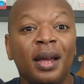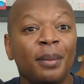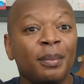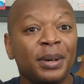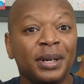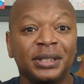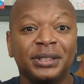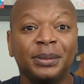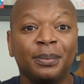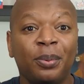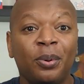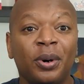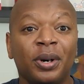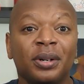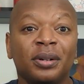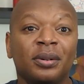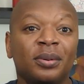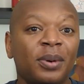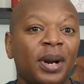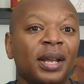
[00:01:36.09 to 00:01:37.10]
But it's
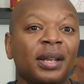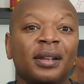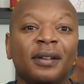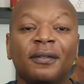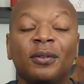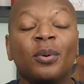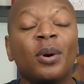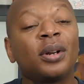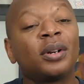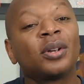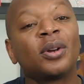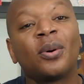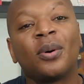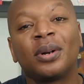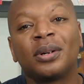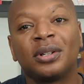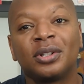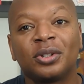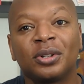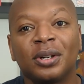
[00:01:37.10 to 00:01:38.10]
important, right? If you want to go
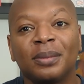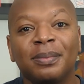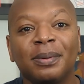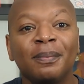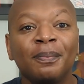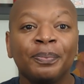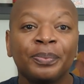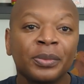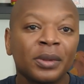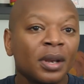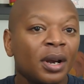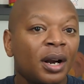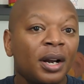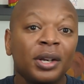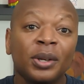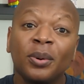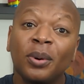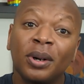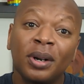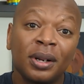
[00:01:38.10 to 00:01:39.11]
on a trip, are
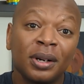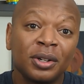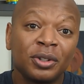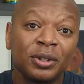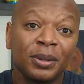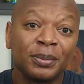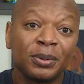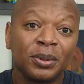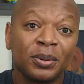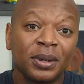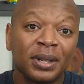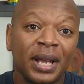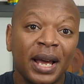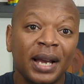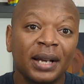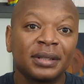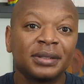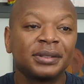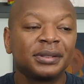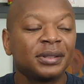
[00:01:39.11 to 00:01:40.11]
you going on a trip to
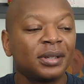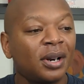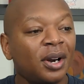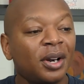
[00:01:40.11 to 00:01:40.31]
relax?